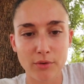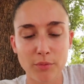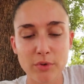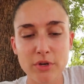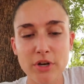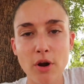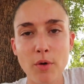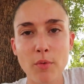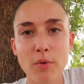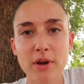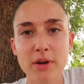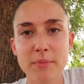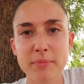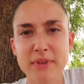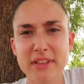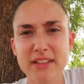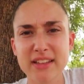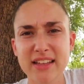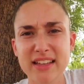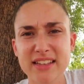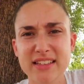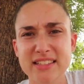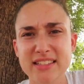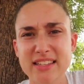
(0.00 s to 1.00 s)
we don't want to
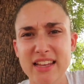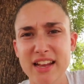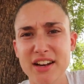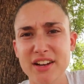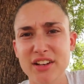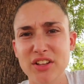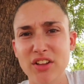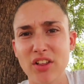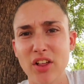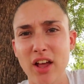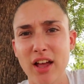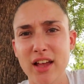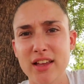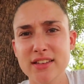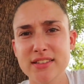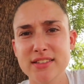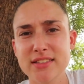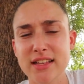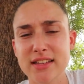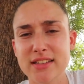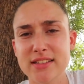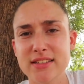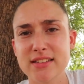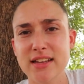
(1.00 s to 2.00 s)
be like Santa
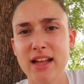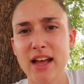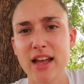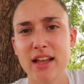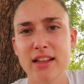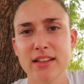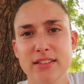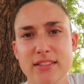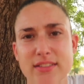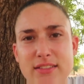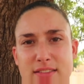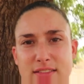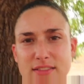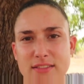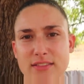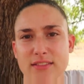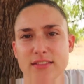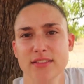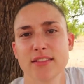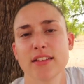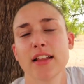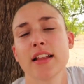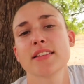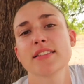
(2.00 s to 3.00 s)
Claus. That's not
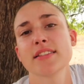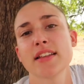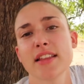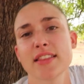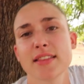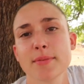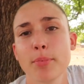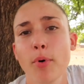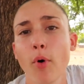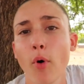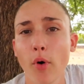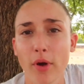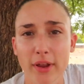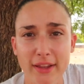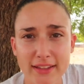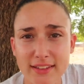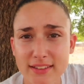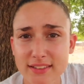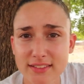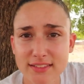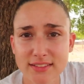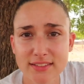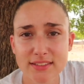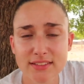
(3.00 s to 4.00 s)
the
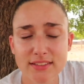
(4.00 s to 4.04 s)
point.